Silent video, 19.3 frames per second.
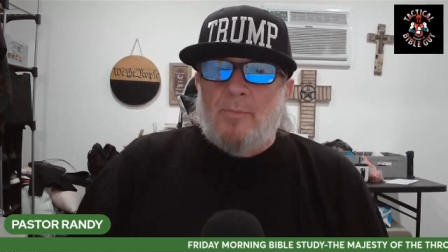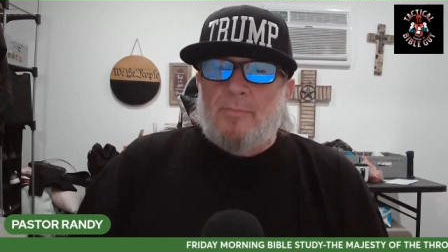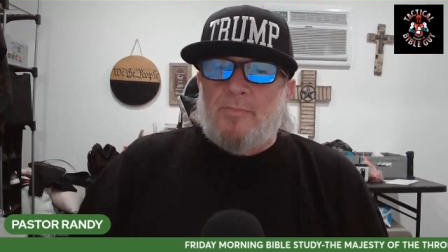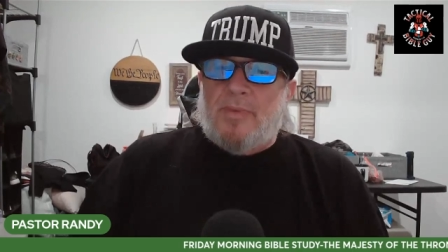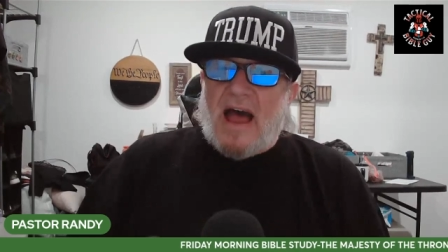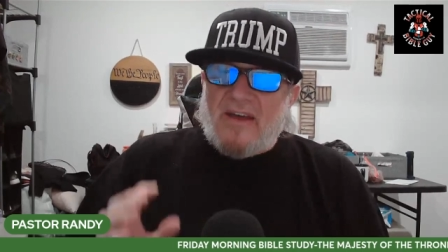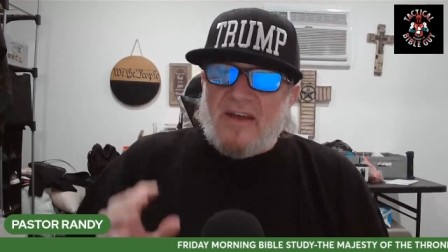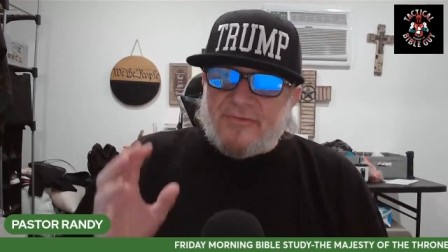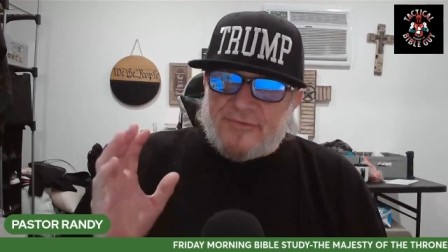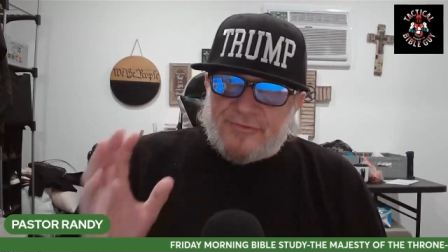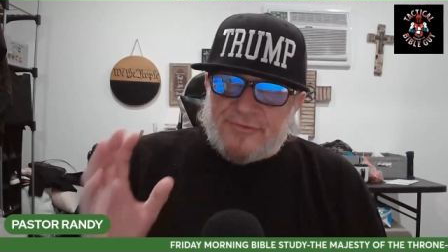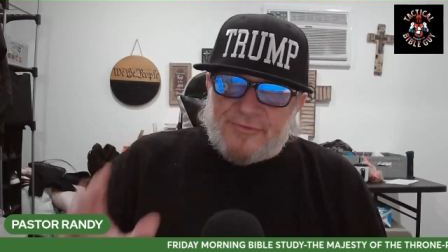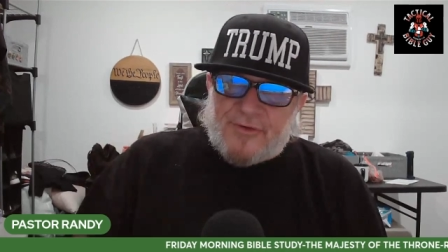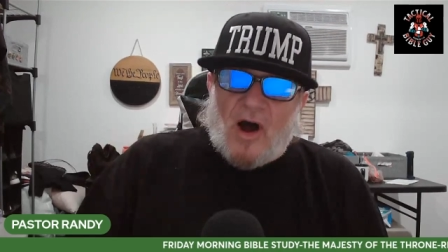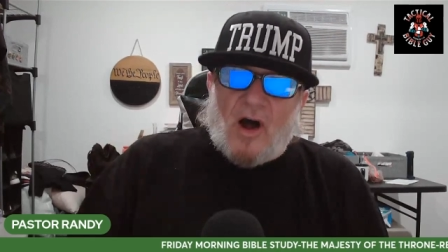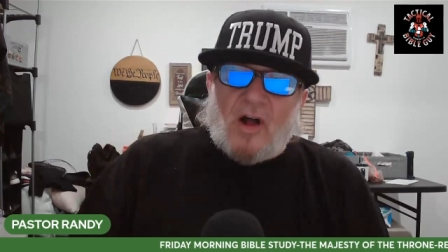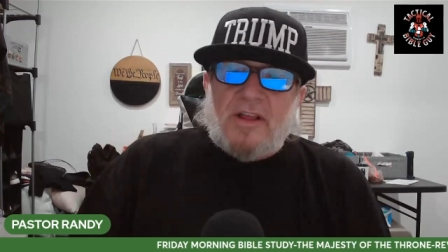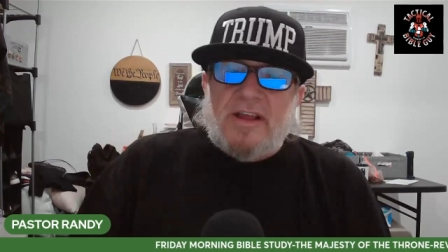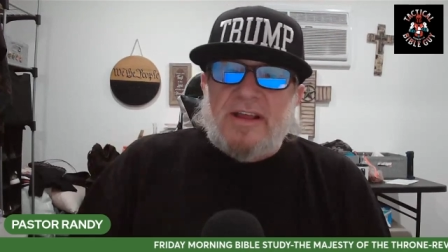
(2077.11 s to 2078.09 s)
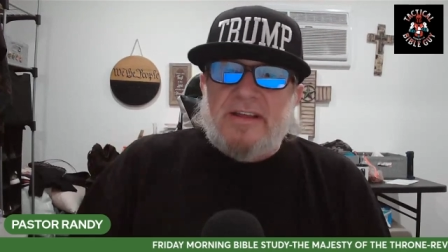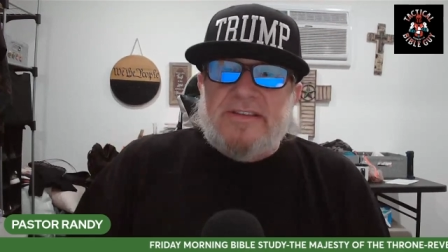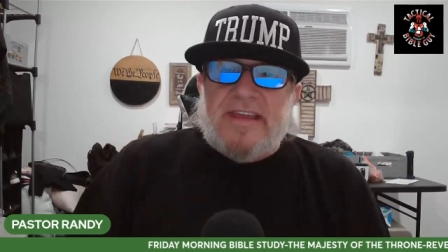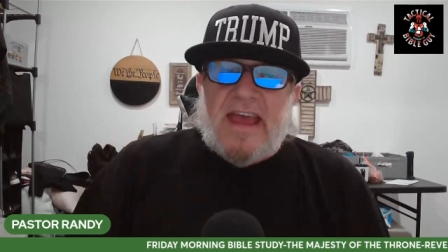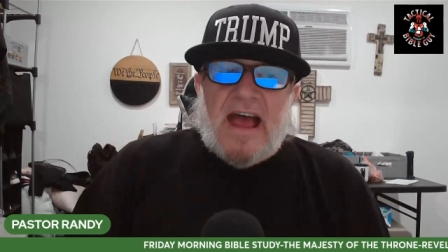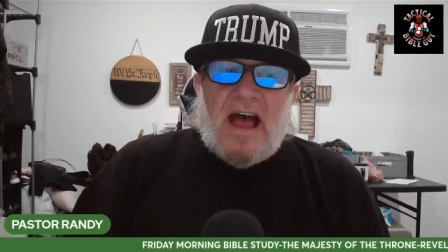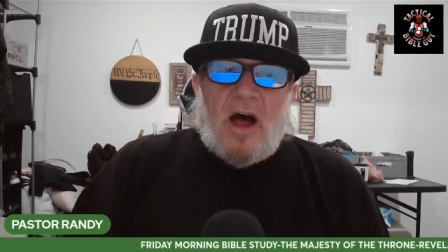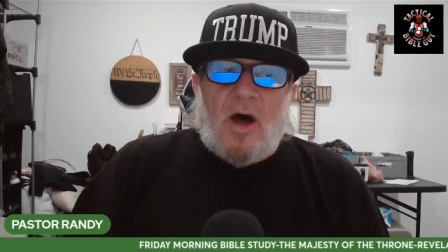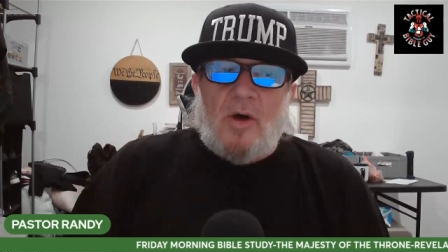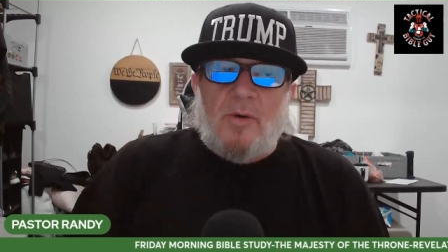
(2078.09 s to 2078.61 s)
by falling
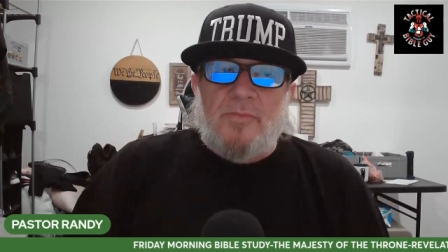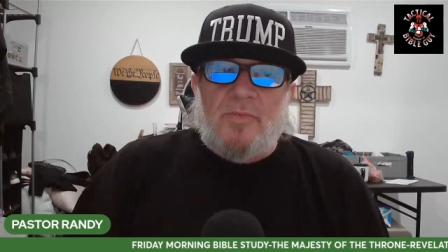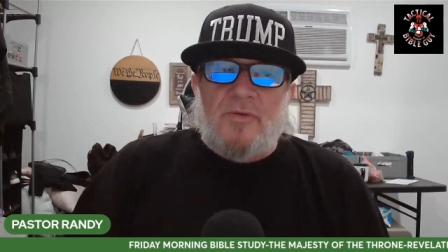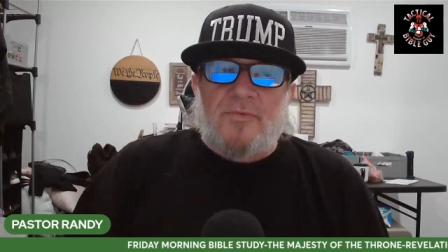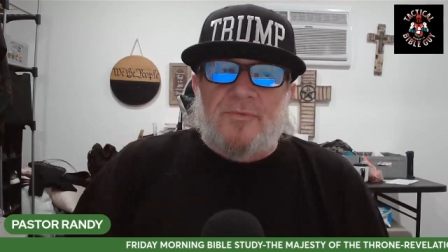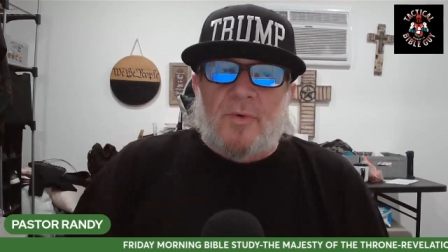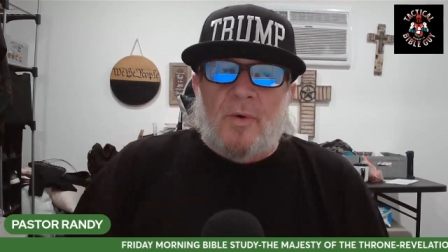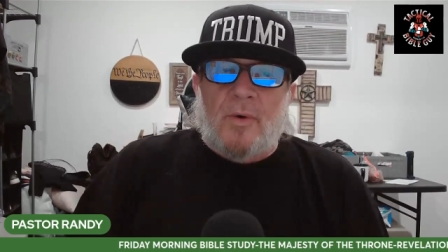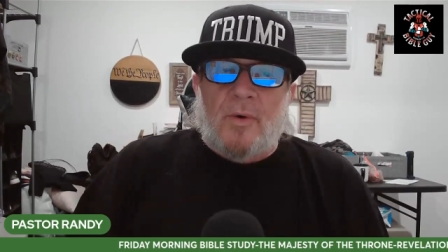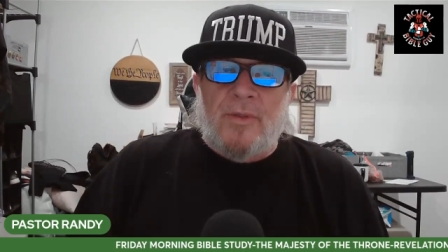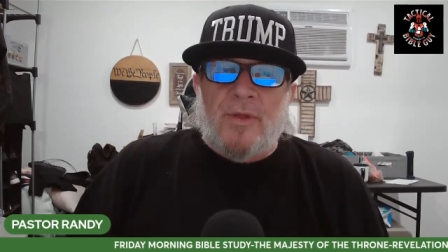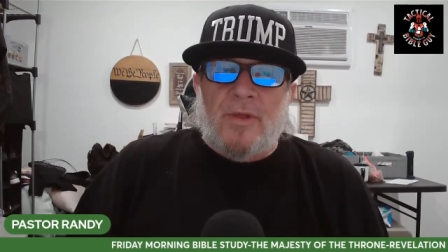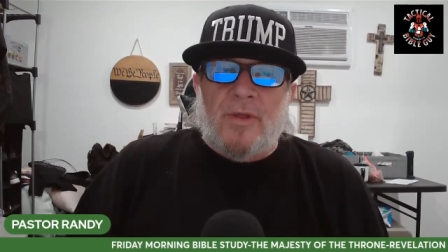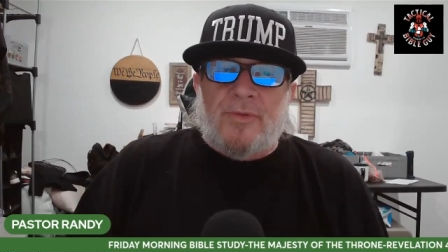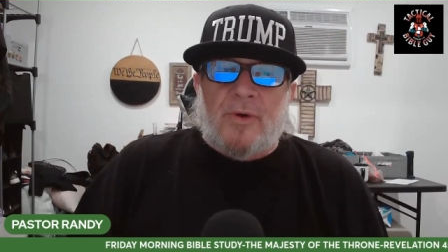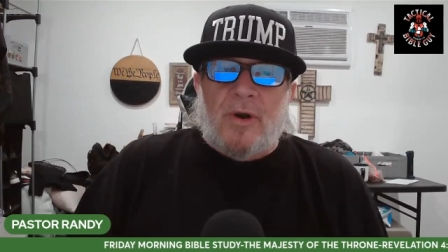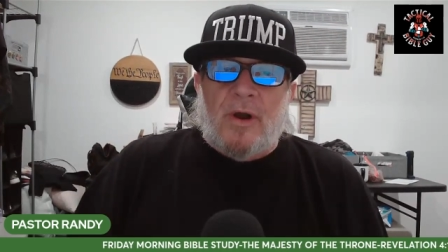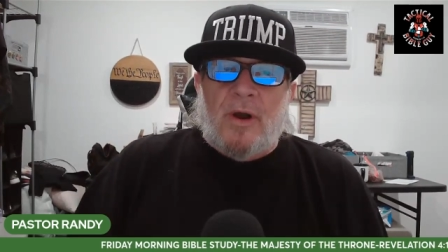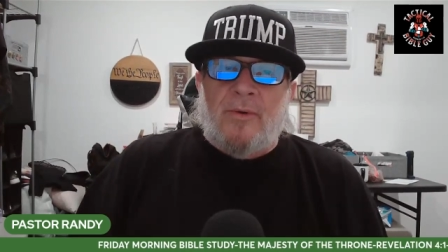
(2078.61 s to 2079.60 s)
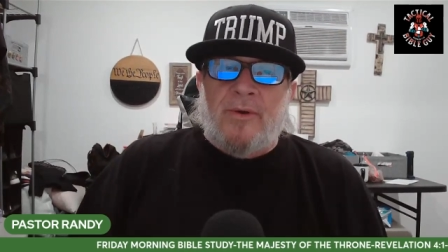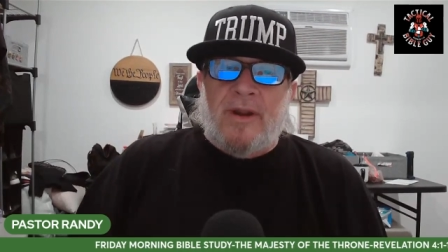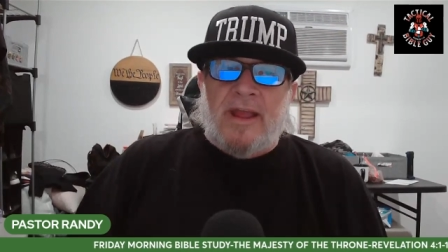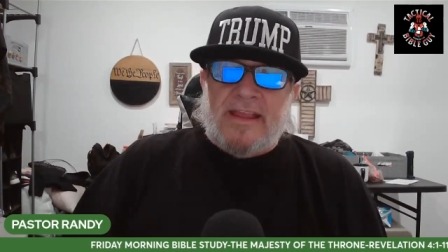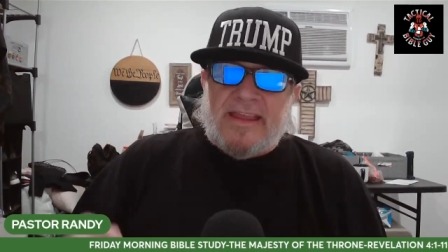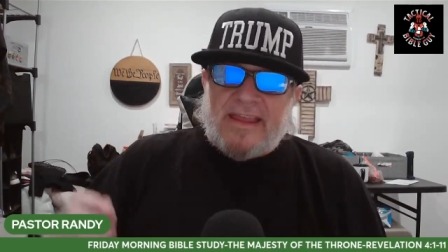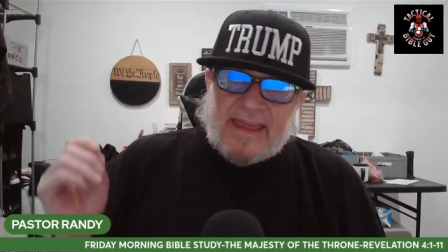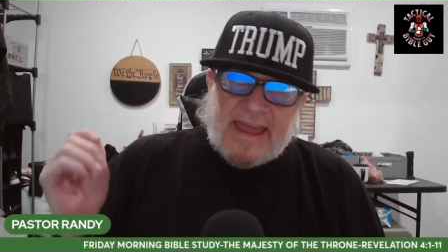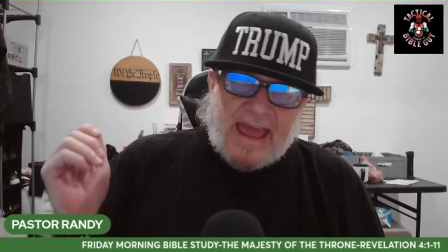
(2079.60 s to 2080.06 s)
down before the throne and